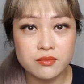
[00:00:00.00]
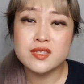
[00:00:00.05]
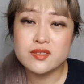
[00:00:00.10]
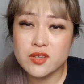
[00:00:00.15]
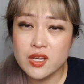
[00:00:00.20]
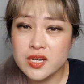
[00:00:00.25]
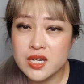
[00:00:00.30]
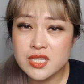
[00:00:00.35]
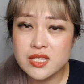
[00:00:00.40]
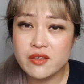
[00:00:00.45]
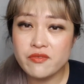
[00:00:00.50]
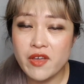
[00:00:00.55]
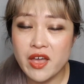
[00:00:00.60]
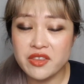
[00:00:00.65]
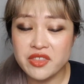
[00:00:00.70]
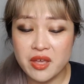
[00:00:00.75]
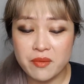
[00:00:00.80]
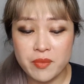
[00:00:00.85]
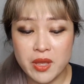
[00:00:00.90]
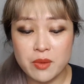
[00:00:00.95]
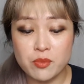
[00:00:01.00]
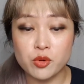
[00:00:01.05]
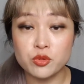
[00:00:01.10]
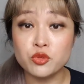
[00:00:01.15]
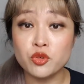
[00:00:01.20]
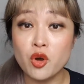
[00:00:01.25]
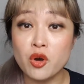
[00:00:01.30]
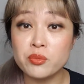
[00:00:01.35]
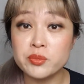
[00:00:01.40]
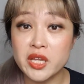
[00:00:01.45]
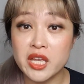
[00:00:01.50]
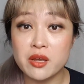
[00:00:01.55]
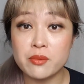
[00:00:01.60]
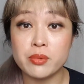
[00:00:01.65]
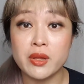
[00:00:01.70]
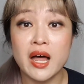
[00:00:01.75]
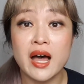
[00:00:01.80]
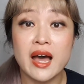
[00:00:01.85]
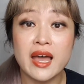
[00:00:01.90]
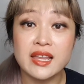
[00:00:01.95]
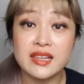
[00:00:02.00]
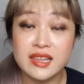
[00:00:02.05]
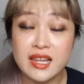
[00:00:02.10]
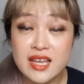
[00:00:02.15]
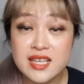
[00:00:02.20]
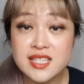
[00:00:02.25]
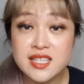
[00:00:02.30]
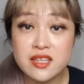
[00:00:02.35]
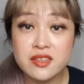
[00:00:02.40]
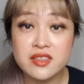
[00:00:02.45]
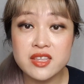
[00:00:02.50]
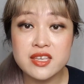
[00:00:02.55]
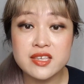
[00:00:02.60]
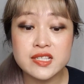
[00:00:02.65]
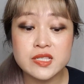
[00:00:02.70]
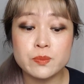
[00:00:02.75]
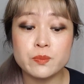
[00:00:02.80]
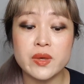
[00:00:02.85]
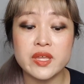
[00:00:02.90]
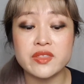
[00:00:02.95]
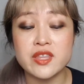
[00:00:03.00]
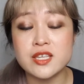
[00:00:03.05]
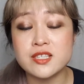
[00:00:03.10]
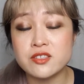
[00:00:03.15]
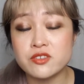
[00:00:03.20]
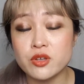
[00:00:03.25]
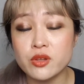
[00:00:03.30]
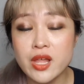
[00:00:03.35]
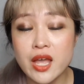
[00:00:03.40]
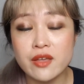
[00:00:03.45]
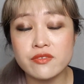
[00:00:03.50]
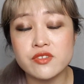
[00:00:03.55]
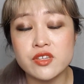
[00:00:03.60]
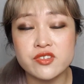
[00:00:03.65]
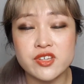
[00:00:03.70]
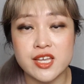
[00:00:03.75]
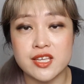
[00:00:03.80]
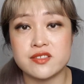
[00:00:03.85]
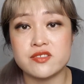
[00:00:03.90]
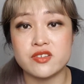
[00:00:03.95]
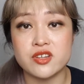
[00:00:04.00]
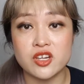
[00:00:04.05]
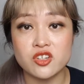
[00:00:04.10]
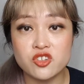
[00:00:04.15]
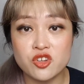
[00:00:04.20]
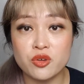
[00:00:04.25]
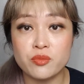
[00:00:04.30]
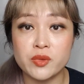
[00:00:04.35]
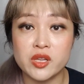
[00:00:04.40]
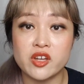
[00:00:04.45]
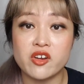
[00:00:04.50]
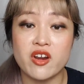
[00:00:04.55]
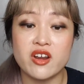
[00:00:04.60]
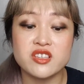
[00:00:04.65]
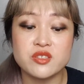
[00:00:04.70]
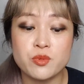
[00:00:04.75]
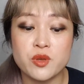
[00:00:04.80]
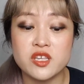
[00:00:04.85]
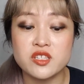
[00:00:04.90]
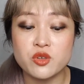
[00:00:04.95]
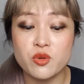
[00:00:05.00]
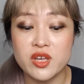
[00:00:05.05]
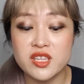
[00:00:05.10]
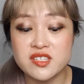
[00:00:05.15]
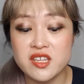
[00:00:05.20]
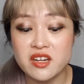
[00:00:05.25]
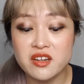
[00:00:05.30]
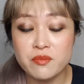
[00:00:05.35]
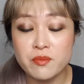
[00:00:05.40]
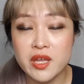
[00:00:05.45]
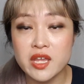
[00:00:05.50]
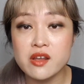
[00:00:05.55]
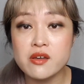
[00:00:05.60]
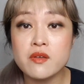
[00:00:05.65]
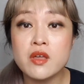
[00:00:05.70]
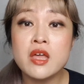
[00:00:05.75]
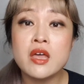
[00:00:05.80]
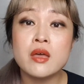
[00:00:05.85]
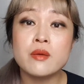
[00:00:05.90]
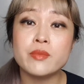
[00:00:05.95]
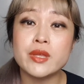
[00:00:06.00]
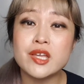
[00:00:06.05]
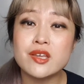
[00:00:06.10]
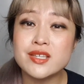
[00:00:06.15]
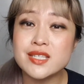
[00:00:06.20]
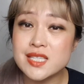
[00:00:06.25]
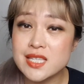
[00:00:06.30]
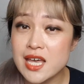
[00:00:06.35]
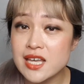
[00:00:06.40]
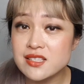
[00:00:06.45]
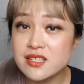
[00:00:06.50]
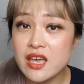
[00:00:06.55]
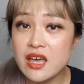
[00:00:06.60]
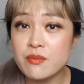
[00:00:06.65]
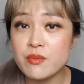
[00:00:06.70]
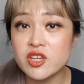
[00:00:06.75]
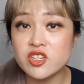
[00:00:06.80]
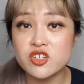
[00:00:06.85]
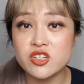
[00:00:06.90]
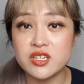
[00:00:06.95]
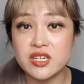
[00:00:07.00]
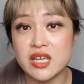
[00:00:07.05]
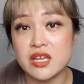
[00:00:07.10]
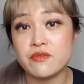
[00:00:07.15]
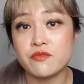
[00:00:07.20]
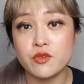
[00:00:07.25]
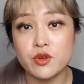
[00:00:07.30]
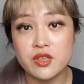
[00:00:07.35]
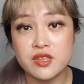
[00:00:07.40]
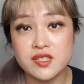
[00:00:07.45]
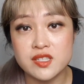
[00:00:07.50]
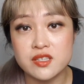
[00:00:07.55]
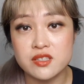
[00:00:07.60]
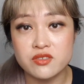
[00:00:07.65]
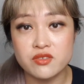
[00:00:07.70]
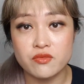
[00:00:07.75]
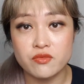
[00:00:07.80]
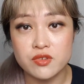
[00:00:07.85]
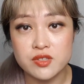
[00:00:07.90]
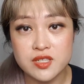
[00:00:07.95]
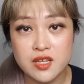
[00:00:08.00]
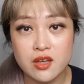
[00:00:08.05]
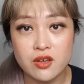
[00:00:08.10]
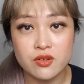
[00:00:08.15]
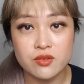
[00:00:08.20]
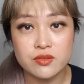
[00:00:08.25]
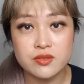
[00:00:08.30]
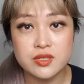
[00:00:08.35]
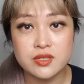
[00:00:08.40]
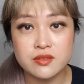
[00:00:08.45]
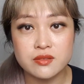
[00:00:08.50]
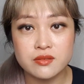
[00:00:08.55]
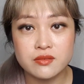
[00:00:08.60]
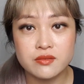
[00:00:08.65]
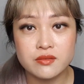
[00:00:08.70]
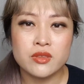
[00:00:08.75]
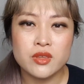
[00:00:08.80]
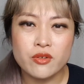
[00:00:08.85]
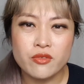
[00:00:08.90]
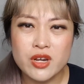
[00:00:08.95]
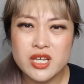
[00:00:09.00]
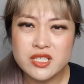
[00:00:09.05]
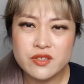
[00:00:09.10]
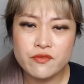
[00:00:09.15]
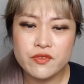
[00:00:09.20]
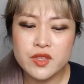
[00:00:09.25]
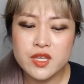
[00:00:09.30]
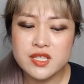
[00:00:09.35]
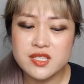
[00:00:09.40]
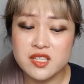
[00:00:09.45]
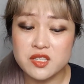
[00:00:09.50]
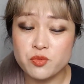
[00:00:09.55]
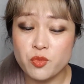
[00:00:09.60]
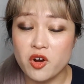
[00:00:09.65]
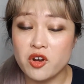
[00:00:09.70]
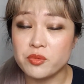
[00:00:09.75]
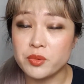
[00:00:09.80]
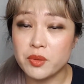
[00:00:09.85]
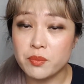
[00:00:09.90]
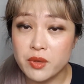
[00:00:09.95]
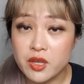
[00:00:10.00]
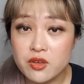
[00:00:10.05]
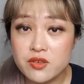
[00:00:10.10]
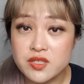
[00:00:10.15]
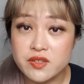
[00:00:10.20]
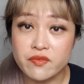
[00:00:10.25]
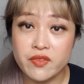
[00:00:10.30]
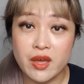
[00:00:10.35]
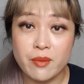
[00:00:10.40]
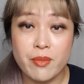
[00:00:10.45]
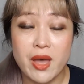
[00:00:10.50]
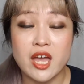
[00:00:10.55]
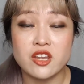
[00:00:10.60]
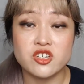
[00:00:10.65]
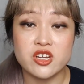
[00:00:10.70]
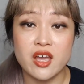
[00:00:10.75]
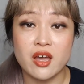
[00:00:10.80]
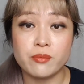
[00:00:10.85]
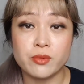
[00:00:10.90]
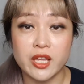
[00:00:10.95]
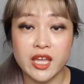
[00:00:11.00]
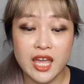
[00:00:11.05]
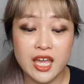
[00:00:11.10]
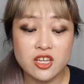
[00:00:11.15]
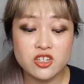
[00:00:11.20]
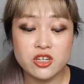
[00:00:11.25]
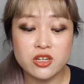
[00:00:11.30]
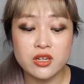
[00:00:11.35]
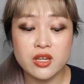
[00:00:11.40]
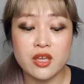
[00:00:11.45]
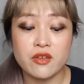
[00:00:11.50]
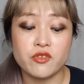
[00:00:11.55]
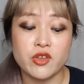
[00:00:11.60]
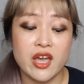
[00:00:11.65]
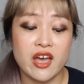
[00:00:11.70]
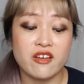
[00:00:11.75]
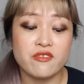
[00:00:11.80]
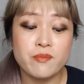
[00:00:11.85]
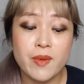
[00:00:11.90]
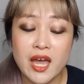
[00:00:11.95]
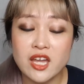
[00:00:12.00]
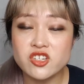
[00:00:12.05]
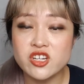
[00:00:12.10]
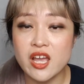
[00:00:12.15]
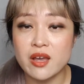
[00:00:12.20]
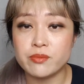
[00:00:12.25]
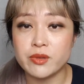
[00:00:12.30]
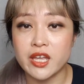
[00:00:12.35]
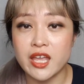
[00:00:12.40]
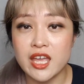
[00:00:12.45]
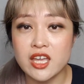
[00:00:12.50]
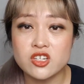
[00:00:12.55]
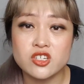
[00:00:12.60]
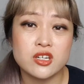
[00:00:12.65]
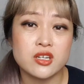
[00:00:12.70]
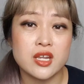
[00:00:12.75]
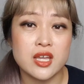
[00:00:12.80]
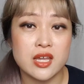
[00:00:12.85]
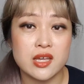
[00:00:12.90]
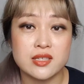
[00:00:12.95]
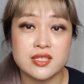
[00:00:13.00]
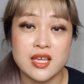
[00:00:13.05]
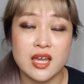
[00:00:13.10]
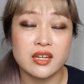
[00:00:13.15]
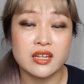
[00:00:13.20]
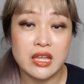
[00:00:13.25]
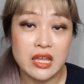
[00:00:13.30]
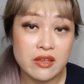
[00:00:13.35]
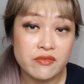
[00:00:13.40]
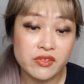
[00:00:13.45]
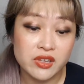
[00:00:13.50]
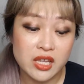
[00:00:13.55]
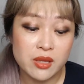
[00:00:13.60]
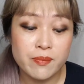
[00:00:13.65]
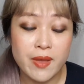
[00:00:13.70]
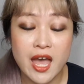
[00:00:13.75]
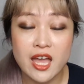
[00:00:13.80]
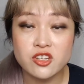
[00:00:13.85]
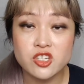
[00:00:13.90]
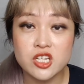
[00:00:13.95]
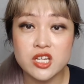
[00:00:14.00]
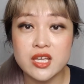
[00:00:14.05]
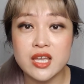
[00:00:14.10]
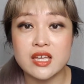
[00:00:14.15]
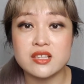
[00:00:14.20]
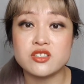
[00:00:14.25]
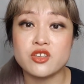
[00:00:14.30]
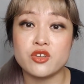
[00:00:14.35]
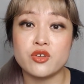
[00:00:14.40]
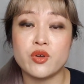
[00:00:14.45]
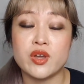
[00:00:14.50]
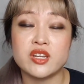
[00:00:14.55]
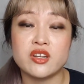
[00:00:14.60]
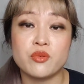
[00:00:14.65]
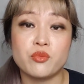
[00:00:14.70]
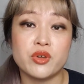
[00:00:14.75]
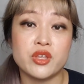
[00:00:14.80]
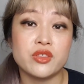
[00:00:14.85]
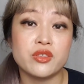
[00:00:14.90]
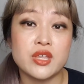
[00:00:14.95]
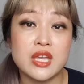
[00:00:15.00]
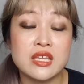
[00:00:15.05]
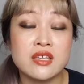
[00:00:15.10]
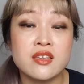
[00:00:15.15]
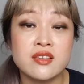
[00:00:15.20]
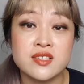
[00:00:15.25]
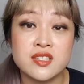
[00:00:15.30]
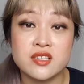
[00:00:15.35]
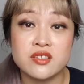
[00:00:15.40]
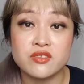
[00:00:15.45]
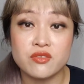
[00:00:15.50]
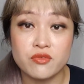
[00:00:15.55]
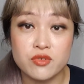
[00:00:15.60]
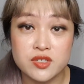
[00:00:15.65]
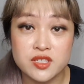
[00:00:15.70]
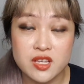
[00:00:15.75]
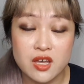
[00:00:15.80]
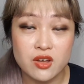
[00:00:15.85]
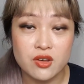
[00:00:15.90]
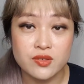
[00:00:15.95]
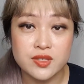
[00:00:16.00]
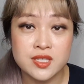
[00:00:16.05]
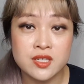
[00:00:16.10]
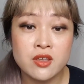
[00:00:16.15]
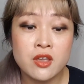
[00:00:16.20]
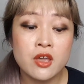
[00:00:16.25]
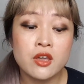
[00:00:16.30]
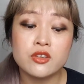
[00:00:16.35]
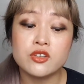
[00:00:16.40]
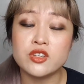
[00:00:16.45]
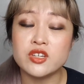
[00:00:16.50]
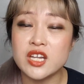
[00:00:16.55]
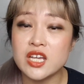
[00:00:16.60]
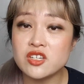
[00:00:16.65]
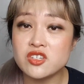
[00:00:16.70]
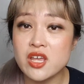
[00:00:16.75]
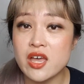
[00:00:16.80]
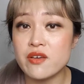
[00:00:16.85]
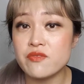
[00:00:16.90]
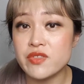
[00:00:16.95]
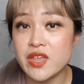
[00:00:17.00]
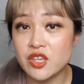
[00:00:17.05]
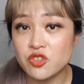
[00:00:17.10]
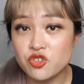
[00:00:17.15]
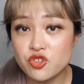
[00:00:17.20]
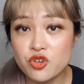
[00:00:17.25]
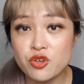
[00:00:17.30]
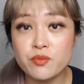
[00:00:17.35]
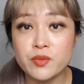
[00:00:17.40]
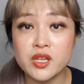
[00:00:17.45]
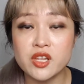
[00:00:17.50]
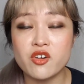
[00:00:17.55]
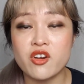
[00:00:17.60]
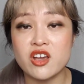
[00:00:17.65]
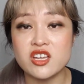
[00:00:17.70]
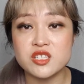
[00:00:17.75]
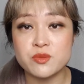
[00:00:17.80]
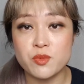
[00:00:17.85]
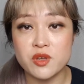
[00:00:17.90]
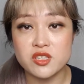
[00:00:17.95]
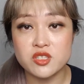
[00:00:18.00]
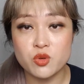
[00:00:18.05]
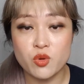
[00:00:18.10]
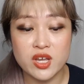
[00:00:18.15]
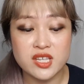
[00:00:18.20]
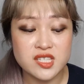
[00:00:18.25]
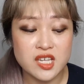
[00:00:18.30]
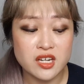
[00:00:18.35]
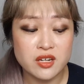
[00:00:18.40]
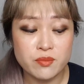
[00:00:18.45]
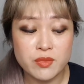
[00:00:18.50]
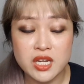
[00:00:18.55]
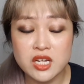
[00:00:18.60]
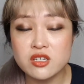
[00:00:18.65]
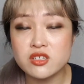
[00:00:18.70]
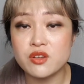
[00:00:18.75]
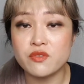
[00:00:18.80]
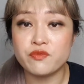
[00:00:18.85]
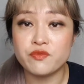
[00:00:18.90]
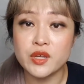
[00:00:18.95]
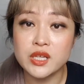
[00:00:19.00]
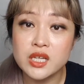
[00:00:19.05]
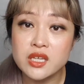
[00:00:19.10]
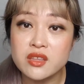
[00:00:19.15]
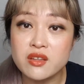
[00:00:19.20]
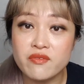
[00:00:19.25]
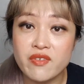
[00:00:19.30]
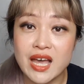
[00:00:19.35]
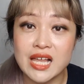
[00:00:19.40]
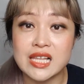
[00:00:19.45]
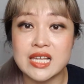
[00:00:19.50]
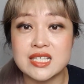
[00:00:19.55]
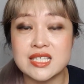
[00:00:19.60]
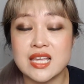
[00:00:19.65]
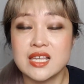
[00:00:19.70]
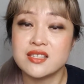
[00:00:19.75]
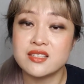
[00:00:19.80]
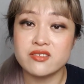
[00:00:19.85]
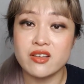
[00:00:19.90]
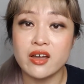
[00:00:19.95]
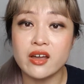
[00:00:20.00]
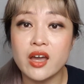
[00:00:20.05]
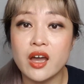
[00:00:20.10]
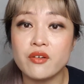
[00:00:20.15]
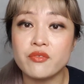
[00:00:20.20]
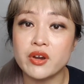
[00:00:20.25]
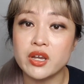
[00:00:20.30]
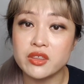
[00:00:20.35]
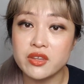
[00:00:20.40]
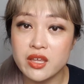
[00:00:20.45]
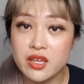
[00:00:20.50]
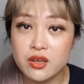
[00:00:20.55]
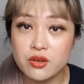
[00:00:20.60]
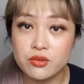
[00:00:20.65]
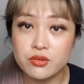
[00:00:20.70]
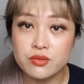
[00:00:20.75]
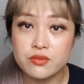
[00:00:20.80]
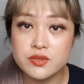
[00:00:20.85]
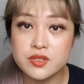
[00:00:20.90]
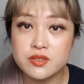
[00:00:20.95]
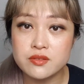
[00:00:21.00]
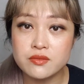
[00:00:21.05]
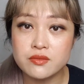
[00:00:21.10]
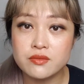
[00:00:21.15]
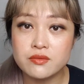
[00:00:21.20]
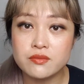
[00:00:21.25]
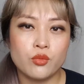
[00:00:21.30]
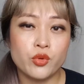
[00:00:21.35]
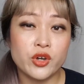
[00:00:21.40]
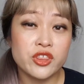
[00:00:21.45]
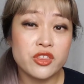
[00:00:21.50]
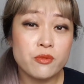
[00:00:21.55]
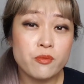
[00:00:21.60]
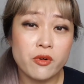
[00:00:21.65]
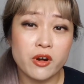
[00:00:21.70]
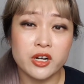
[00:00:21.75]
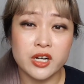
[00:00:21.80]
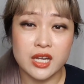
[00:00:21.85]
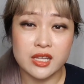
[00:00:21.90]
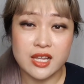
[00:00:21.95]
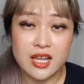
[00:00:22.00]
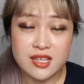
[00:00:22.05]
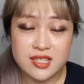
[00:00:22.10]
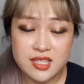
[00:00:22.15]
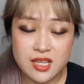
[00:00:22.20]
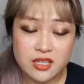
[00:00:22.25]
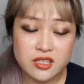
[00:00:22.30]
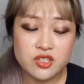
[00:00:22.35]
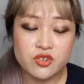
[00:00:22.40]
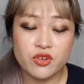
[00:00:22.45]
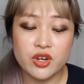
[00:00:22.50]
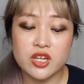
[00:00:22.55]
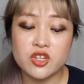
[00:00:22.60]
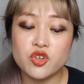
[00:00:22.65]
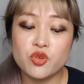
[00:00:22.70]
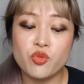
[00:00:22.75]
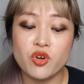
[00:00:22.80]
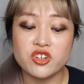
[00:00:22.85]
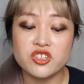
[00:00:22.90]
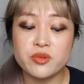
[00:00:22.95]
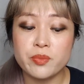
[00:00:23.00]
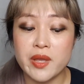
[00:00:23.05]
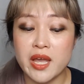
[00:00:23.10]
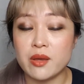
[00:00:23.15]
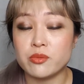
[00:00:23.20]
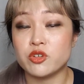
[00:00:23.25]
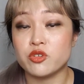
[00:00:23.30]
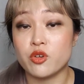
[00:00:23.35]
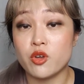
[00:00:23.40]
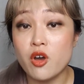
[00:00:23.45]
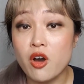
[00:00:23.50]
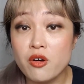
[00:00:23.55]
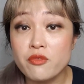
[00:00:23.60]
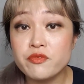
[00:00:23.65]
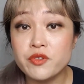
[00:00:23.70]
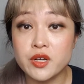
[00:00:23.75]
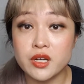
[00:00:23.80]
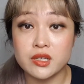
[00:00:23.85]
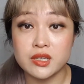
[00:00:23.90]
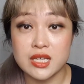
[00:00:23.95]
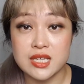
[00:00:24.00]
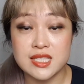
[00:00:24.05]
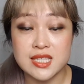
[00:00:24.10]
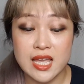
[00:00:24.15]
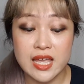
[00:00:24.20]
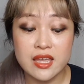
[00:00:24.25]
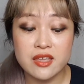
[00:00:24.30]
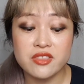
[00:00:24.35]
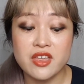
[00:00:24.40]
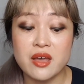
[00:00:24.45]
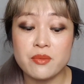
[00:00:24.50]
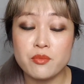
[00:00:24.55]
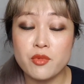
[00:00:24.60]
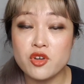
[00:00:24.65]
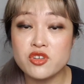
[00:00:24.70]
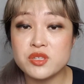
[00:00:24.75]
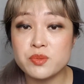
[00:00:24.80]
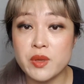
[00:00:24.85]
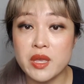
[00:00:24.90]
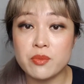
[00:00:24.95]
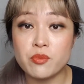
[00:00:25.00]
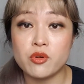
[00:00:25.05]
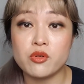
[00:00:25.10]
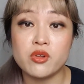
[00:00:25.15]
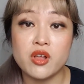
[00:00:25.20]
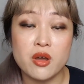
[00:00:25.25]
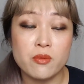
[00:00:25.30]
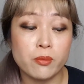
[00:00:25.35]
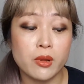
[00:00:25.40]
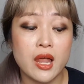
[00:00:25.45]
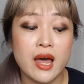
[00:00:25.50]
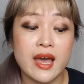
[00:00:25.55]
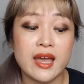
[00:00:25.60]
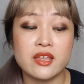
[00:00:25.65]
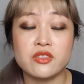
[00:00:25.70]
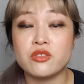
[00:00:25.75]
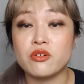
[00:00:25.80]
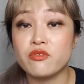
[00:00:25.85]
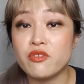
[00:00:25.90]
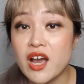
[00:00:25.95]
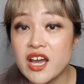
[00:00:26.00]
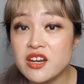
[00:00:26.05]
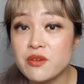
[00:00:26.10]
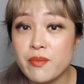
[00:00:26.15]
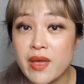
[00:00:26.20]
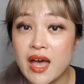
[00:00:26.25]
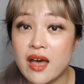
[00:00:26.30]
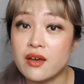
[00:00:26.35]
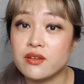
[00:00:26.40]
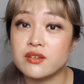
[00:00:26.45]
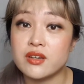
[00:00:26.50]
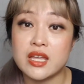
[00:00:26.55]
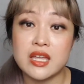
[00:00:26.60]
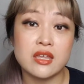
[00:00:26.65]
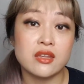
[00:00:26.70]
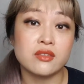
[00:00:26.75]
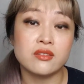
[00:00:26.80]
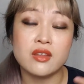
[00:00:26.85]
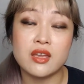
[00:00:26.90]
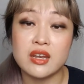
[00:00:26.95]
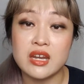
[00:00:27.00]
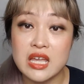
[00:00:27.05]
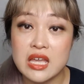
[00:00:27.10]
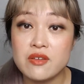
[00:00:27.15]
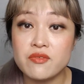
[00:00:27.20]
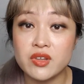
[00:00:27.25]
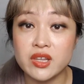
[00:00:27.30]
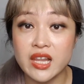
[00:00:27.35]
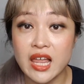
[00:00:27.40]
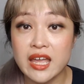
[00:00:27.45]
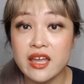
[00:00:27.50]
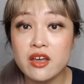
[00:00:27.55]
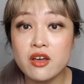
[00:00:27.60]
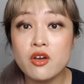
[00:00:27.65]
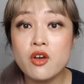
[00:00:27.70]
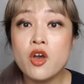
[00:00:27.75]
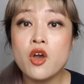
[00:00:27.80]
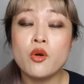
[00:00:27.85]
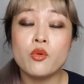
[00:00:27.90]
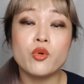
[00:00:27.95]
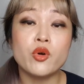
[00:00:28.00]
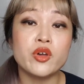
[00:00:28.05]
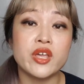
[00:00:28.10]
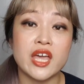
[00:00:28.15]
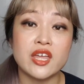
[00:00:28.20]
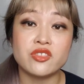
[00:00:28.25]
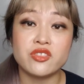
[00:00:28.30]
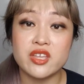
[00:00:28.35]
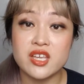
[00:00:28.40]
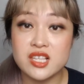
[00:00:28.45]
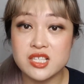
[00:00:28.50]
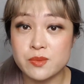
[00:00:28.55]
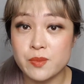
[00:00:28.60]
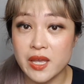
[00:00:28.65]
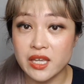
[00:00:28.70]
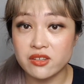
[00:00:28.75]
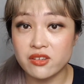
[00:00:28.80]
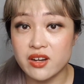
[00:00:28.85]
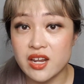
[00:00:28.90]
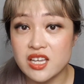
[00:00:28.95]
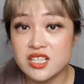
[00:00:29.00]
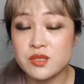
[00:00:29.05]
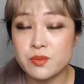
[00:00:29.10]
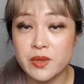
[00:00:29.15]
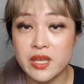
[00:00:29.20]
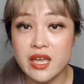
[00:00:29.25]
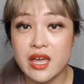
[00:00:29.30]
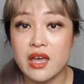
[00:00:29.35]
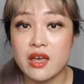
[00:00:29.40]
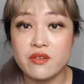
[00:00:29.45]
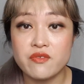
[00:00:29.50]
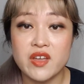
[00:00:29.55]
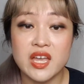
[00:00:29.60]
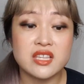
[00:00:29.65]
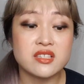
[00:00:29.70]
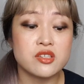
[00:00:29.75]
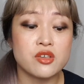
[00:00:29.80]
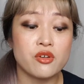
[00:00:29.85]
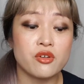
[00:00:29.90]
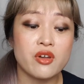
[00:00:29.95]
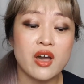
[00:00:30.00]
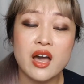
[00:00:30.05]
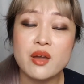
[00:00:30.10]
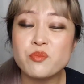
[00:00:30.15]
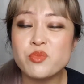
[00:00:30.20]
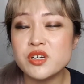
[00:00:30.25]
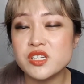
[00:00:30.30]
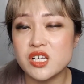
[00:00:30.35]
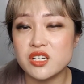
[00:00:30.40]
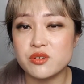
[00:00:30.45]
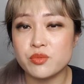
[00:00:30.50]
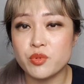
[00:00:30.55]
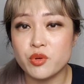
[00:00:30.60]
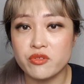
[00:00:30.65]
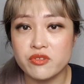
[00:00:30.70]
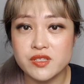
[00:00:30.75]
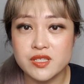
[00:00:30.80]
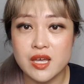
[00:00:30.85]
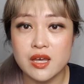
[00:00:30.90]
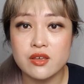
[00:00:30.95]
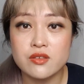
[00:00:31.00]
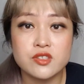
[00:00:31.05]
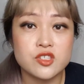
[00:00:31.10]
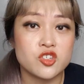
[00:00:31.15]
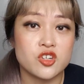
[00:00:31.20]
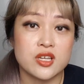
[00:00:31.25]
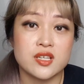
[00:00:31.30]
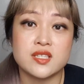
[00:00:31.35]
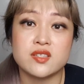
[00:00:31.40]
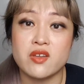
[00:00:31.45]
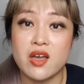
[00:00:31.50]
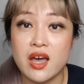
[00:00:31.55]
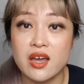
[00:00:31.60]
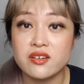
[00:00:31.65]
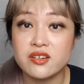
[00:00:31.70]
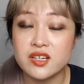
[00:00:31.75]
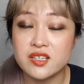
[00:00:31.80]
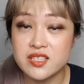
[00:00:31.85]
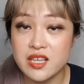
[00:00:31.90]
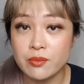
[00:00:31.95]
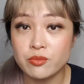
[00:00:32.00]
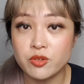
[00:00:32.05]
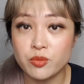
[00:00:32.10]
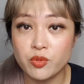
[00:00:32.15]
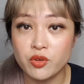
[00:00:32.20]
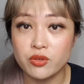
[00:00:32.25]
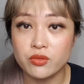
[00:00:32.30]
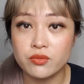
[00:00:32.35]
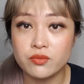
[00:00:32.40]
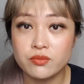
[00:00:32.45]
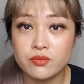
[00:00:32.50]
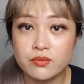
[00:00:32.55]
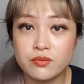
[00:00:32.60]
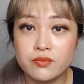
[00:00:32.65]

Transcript: Studies have found that people normally apply less than this, but they still have to test it at 2 milligrams per square centimeter because that's how much you need for consistent results. The reason for this is probably because of that patchy application. If you have patchy application, it's unevenly patchy and so you end up with inconsistent results. You need to have that 2 milligrams per square centimeter to fill in the valleys and start covering the hills with a product like sunscreen, you want to be able to confidently say that most people applying the right amount in an even layer will get the expected SPF, and so unpredictable results just aren't acceptable.